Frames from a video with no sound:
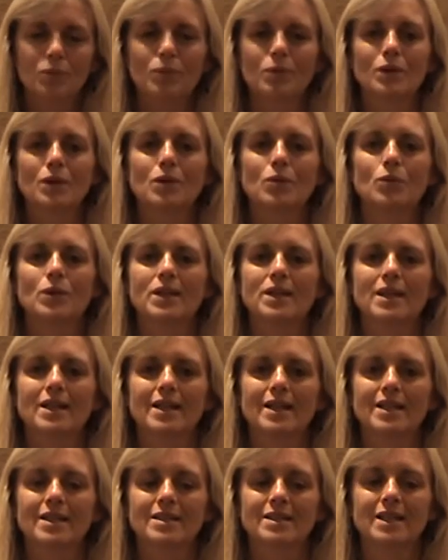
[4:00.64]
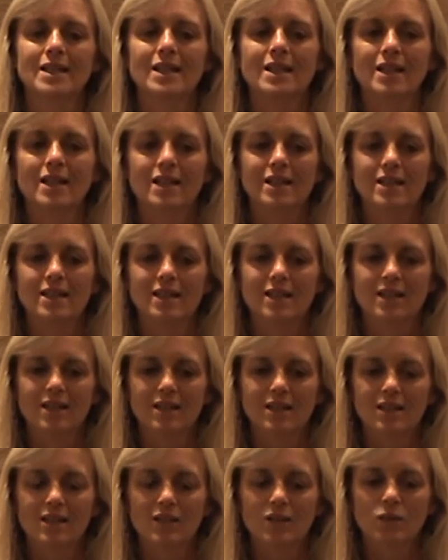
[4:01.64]
work with that
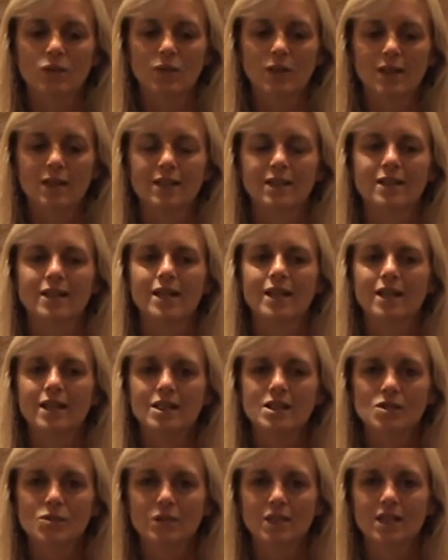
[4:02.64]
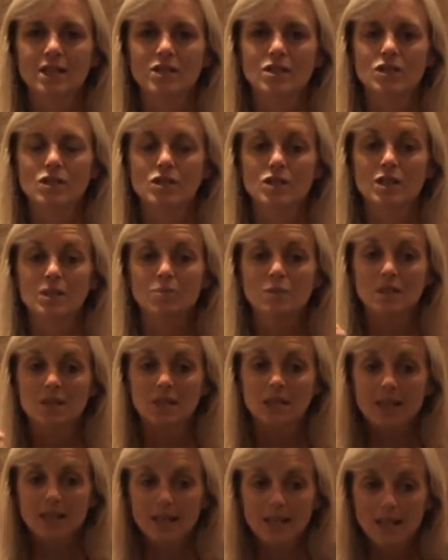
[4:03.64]
the organ and its relationship to
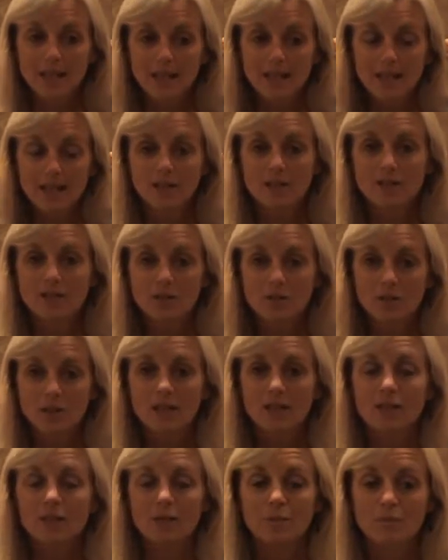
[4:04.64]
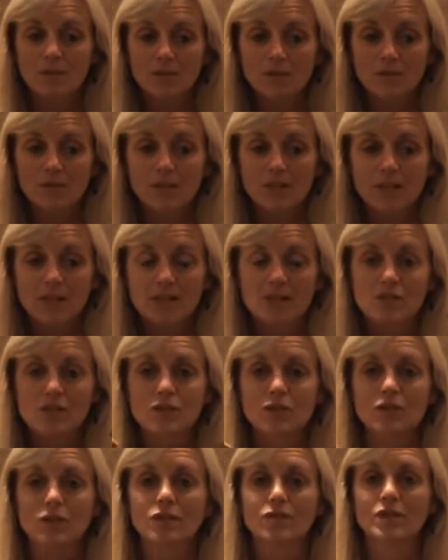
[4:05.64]
the head, the cranium, the vagus
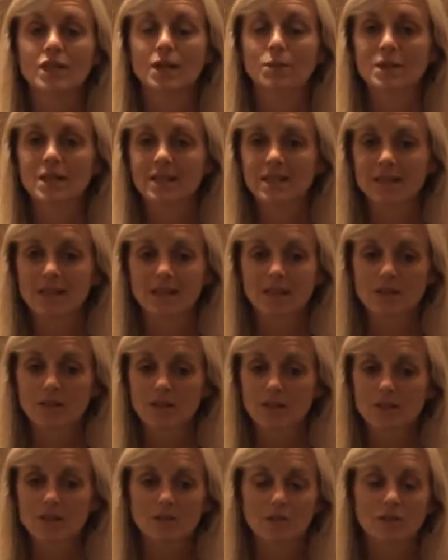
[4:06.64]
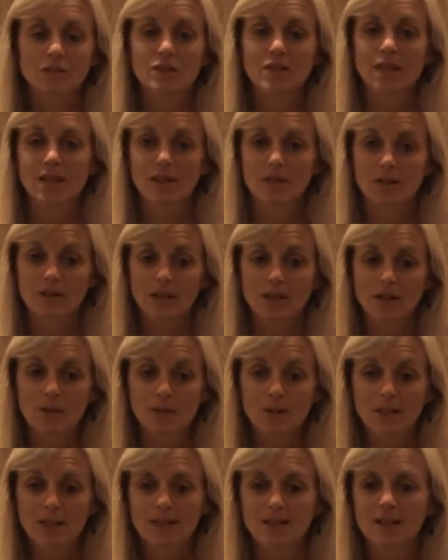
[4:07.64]
nerve coming down into that
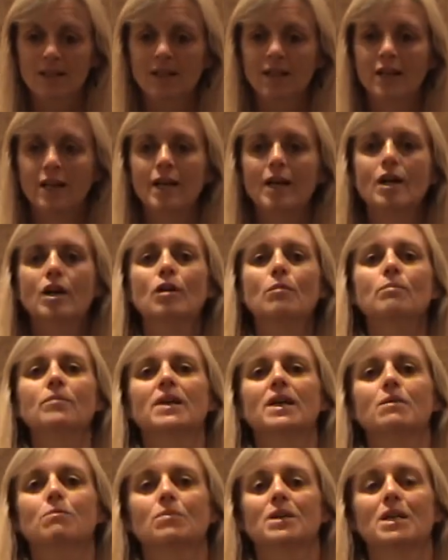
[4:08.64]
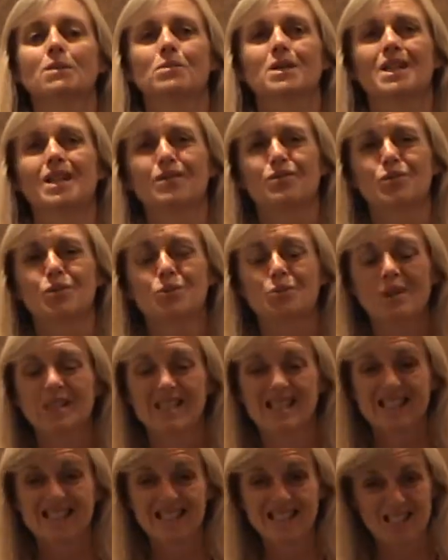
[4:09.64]
organ, help that baby after
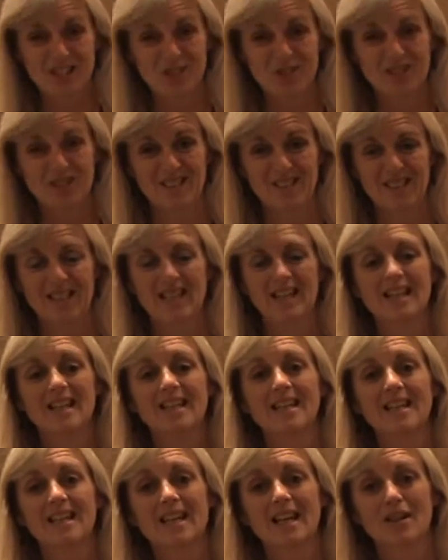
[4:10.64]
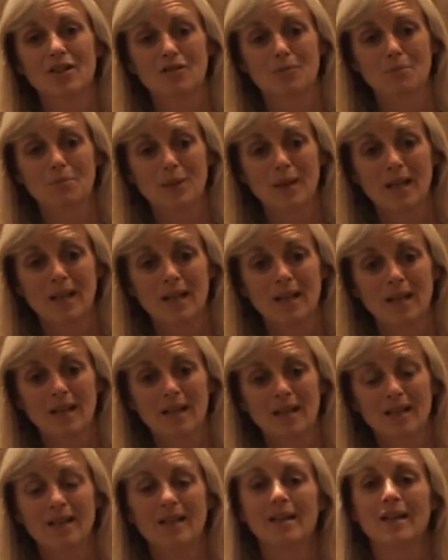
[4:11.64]
one session get out of
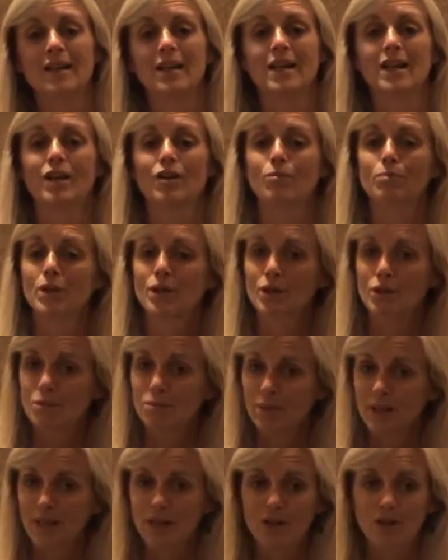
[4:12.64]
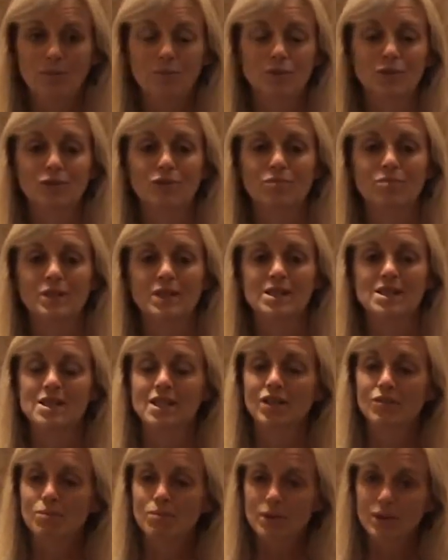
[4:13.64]
pain, have better bowel movements,
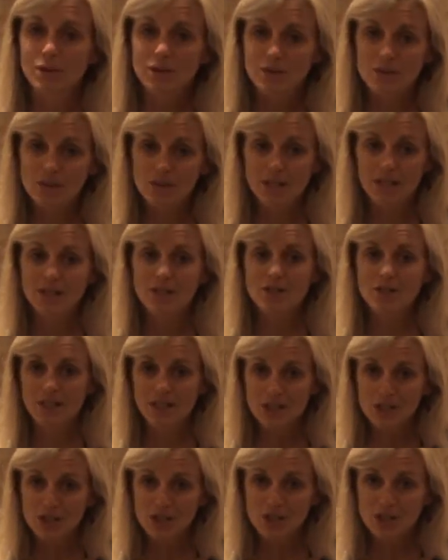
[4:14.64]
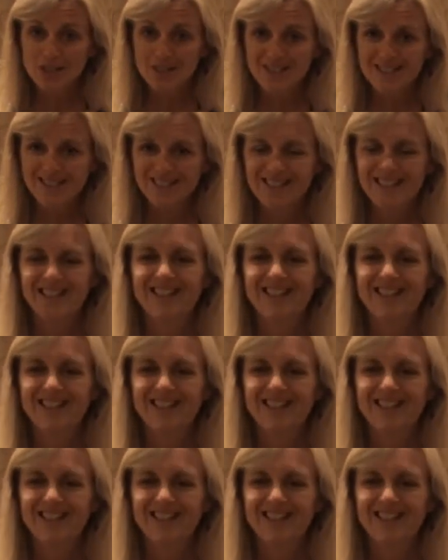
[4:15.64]
have better digestion,